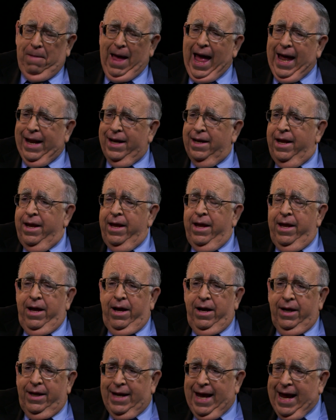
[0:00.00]
And
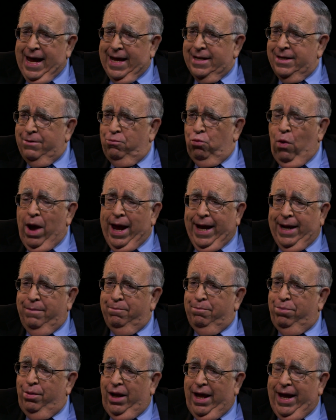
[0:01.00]
again,
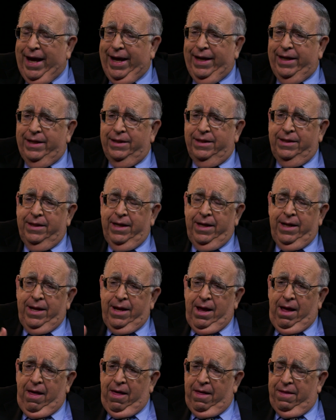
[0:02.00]
Wayne plays
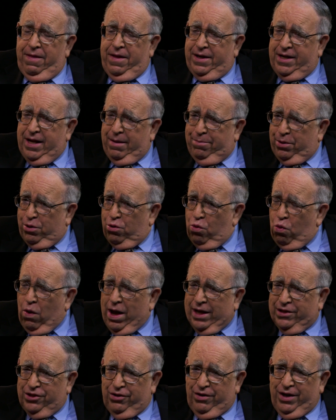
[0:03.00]
the typical
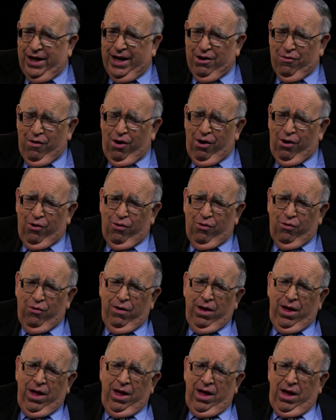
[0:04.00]
Western
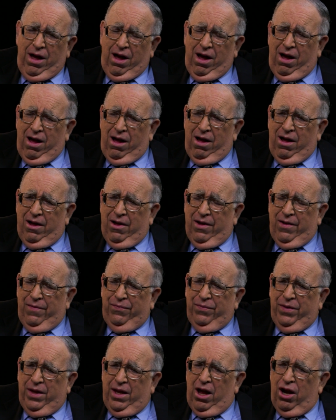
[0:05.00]
hero,
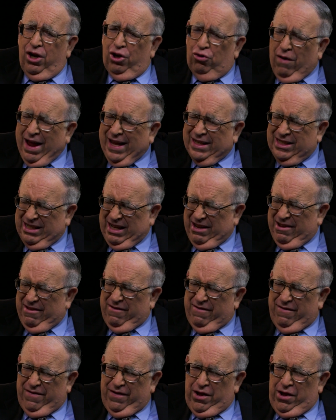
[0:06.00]

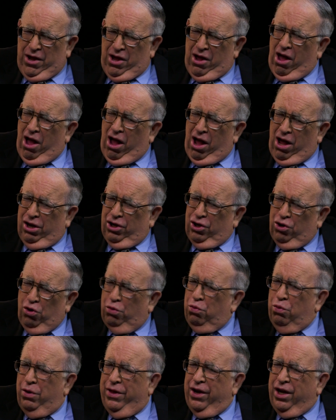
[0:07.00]
aggressive,
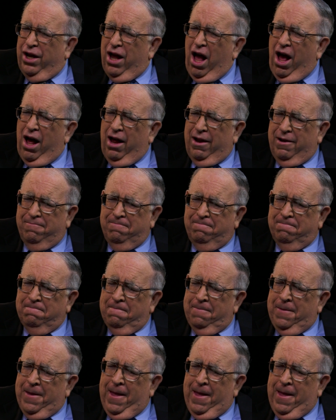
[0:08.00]
good with a gun,